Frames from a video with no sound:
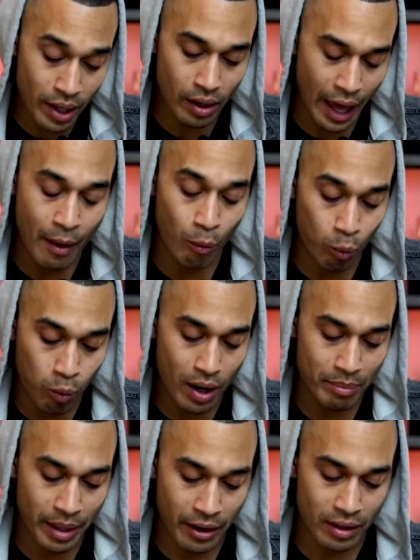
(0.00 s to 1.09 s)
at
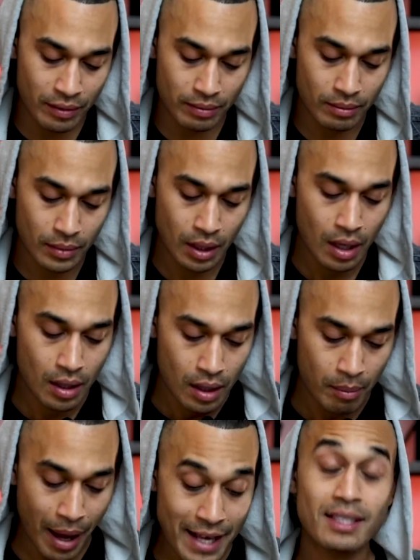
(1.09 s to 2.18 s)
what period of,
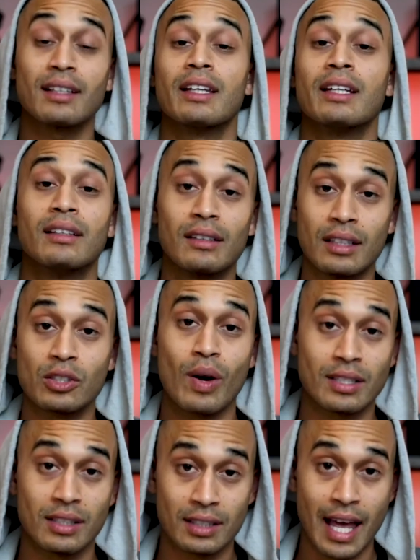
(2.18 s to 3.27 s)
basically this
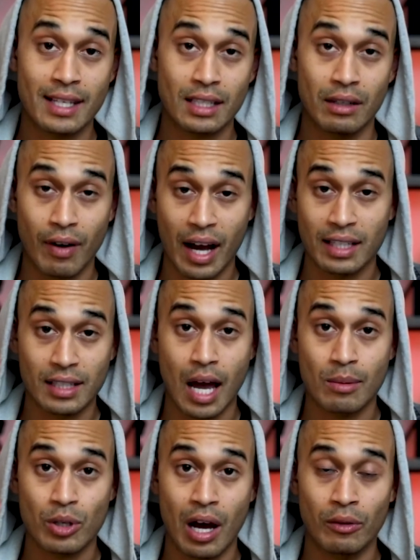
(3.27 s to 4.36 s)
question is asking if I could
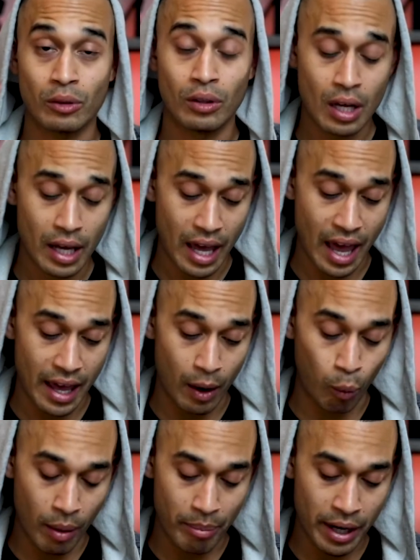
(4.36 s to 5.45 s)
time travel,
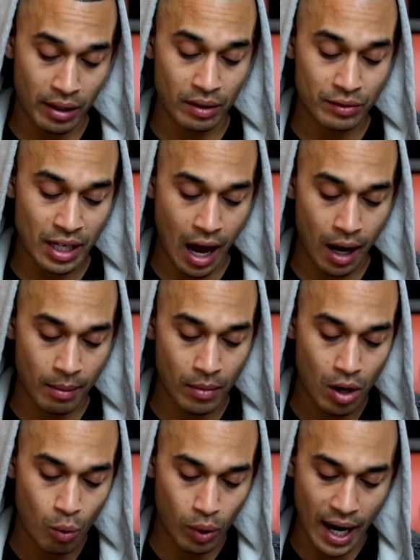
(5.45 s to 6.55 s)
what period of time
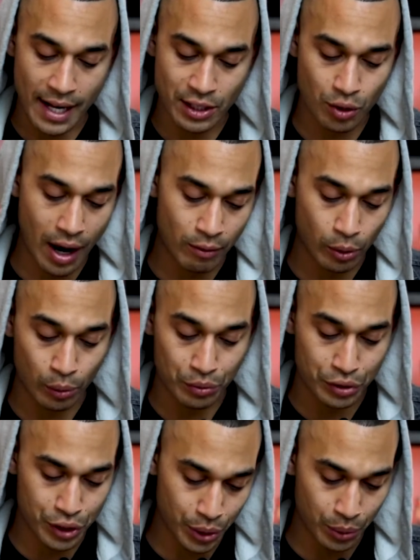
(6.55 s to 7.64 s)
would I travel
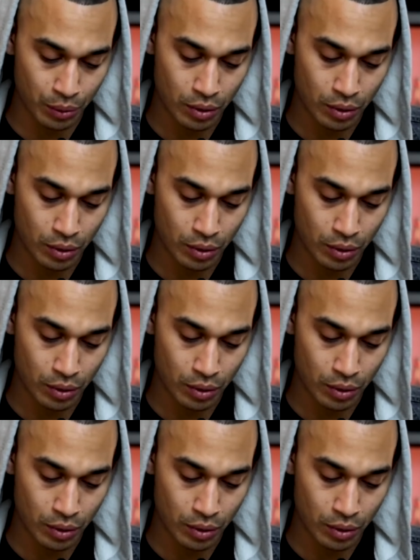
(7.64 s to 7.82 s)
to?